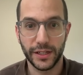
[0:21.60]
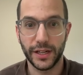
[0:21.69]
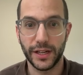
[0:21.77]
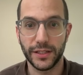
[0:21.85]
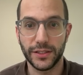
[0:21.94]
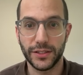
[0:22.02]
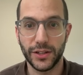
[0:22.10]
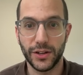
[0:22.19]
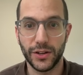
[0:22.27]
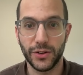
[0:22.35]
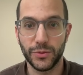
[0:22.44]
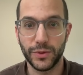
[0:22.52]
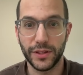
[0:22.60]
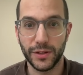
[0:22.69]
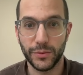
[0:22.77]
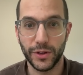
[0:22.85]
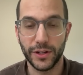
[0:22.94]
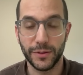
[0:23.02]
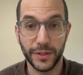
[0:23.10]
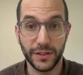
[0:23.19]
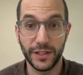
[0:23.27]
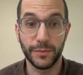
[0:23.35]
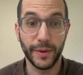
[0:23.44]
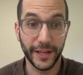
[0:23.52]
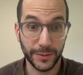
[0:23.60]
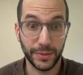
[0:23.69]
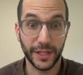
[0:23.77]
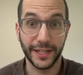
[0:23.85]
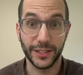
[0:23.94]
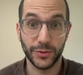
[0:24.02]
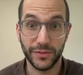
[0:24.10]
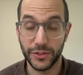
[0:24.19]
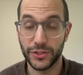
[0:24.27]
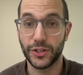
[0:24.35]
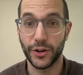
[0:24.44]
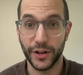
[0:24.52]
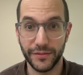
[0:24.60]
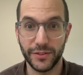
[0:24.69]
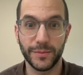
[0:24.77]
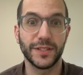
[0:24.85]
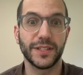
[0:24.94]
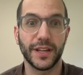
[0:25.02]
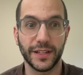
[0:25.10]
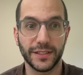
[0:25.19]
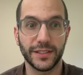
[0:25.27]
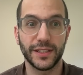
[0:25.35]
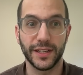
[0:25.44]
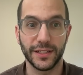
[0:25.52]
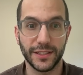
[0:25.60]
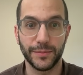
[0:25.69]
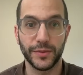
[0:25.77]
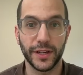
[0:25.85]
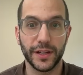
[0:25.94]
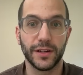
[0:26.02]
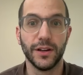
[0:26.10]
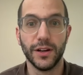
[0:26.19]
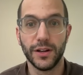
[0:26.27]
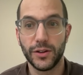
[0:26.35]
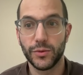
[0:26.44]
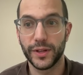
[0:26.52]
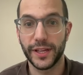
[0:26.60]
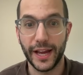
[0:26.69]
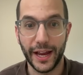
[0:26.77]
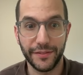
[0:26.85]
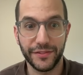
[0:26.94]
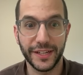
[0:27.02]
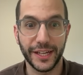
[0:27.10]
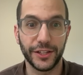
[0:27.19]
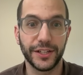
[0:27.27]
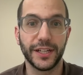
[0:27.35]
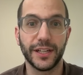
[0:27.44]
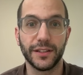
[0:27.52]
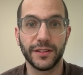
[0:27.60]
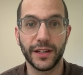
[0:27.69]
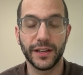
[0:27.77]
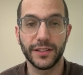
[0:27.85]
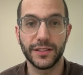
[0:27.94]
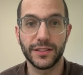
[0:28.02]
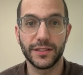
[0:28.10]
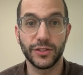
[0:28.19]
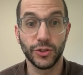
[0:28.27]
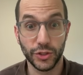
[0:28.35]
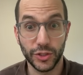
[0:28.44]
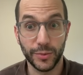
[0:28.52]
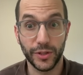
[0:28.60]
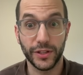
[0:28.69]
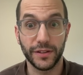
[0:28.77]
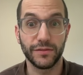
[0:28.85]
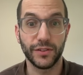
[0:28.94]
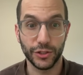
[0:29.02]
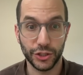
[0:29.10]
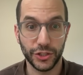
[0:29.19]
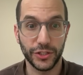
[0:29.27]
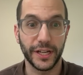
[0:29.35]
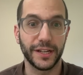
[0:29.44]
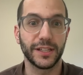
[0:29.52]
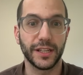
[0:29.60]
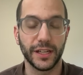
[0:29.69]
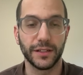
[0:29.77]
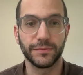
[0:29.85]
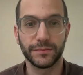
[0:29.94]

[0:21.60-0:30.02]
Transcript: And so we think we're going to be the best place for starting from designs to get something really high fidelity that is usable and functional out of the gate.